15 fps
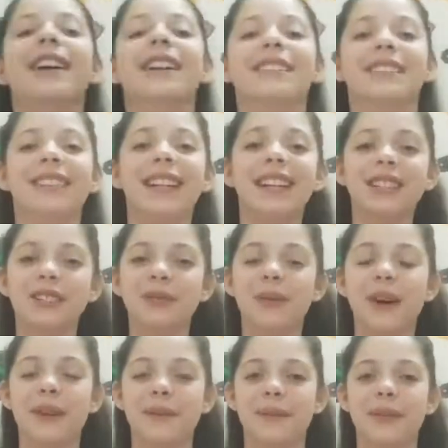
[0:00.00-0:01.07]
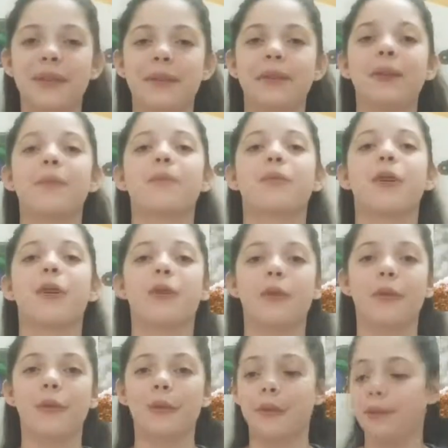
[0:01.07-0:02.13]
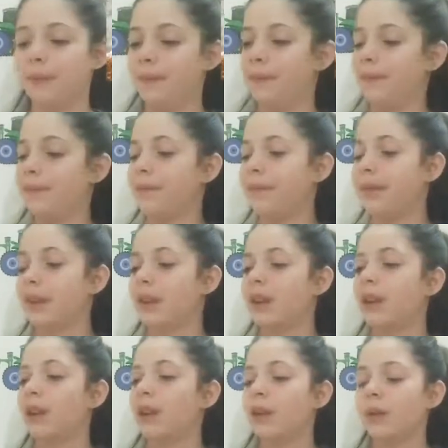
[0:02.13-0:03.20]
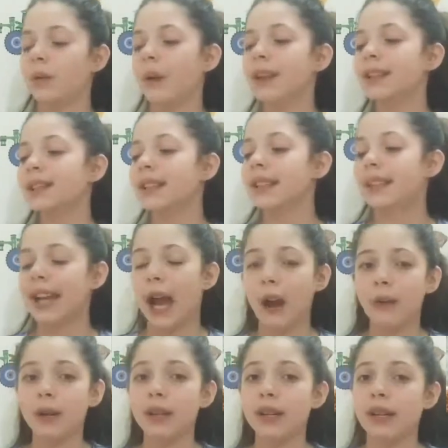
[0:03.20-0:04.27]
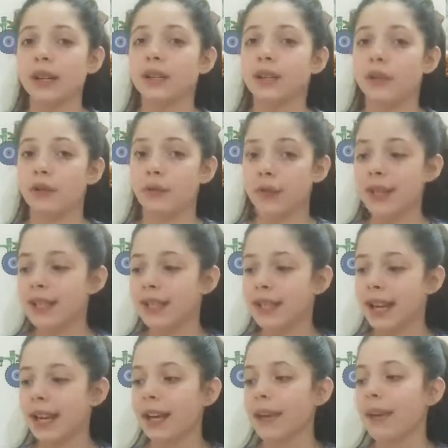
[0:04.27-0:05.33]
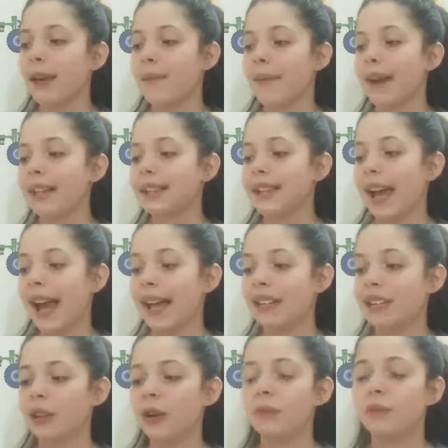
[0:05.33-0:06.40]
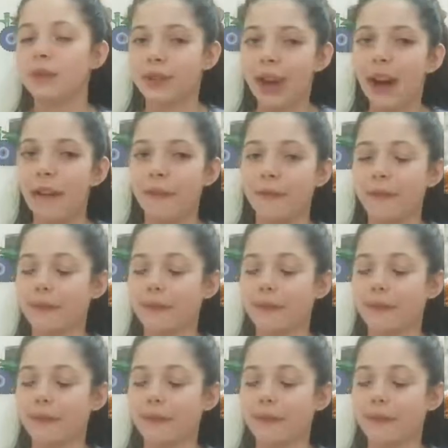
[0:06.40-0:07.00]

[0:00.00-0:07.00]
The next one, the pronghorn. What characteristic makes the antelope tough?